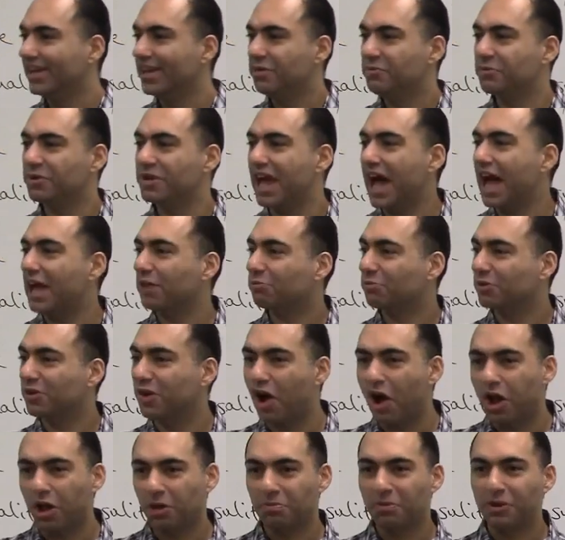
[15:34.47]
When you add one
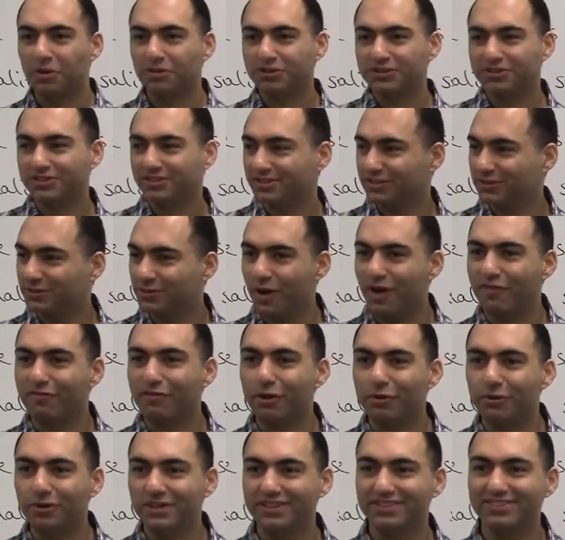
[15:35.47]
almost to
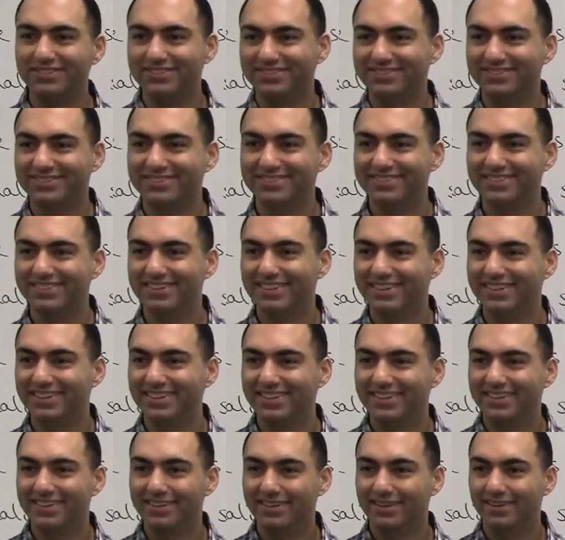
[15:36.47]
everyone,
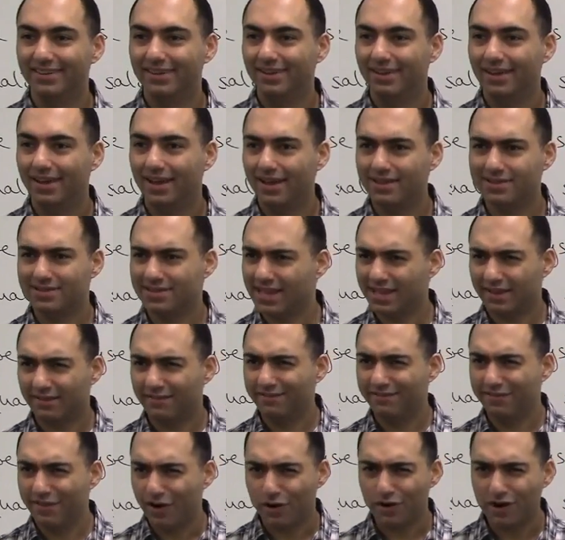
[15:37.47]
it's
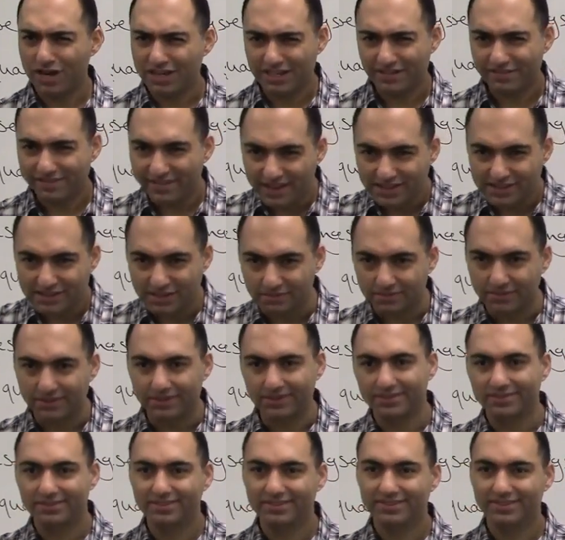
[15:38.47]
like very defensible.